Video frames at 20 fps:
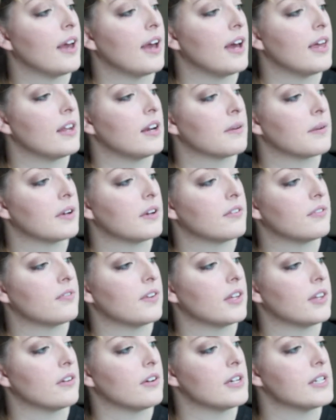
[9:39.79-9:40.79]
and I'm going to
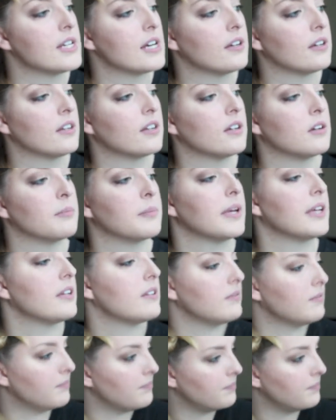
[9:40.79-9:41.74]
feather it down a little bit.